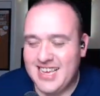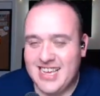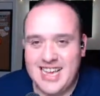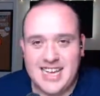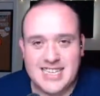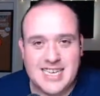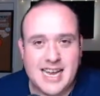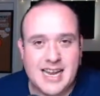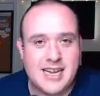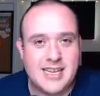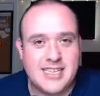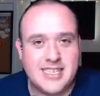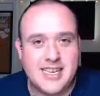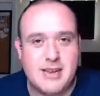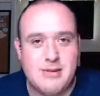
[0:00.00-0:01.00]
That's how you
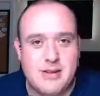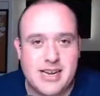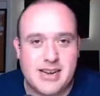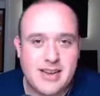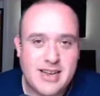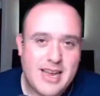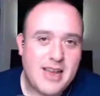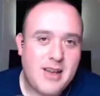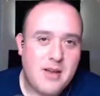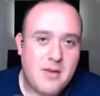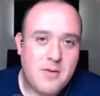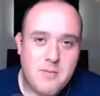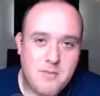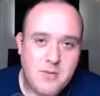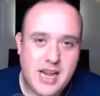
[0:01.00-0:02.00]
see when
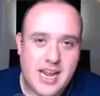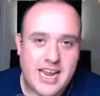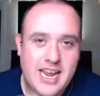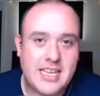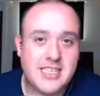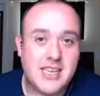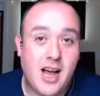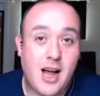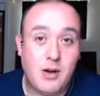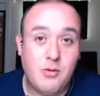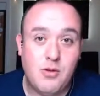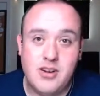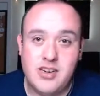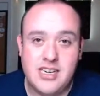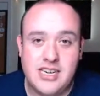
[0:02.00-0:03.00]
when it gets
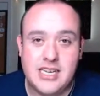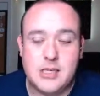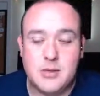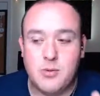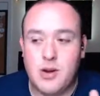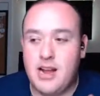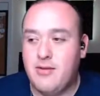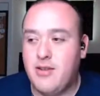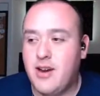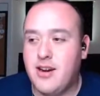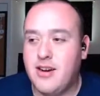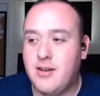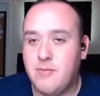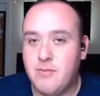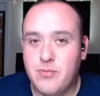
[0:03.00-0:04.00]
awkward. This is what I
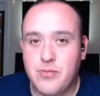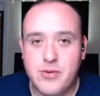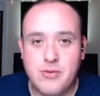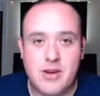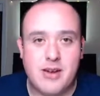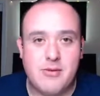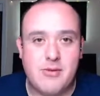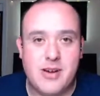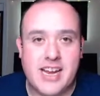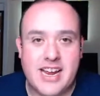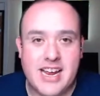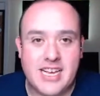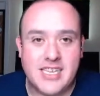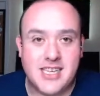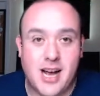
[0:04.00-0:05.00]
learned. When when it
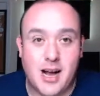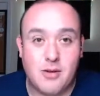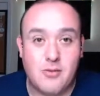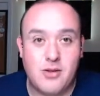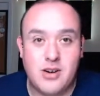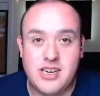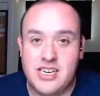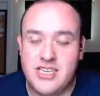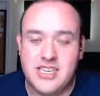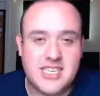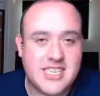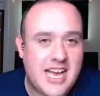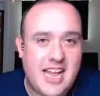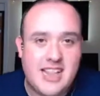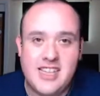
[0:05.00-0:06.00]
gets awkward, you
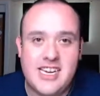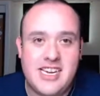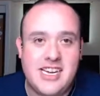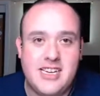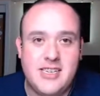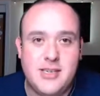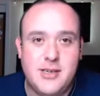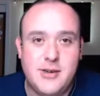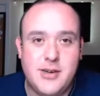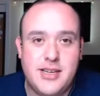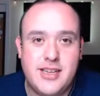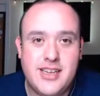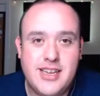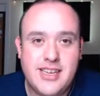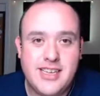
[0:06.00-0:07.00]
just gotta lean into
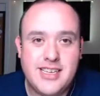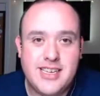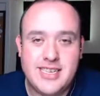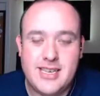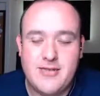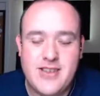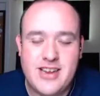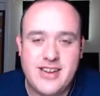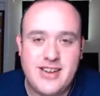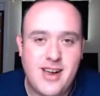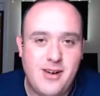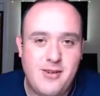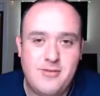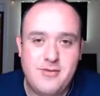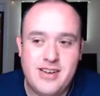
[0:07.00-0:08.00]
it because if you
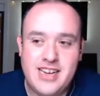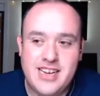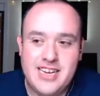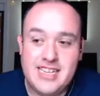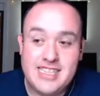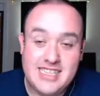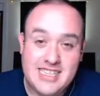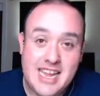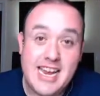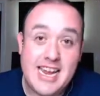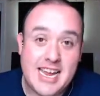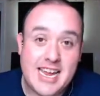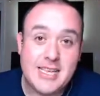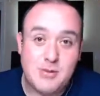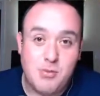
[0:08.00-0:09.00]
don't, then it
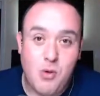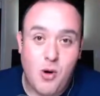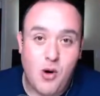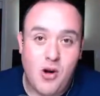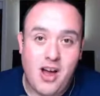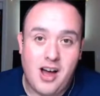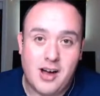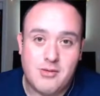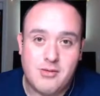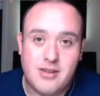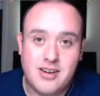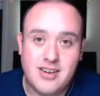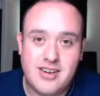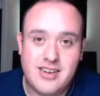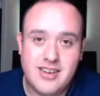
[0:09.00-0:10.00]
gets more
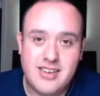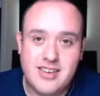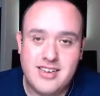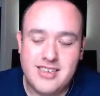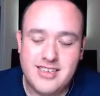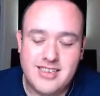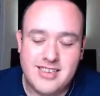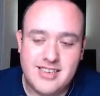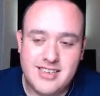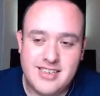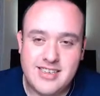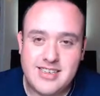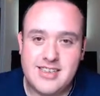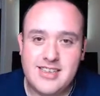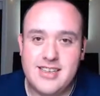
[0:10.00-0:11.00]
awkward.
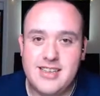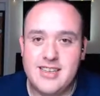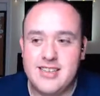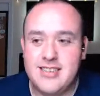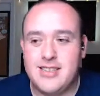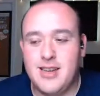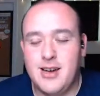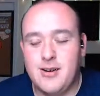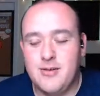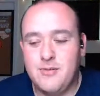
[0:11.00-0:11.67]
Uh huh. So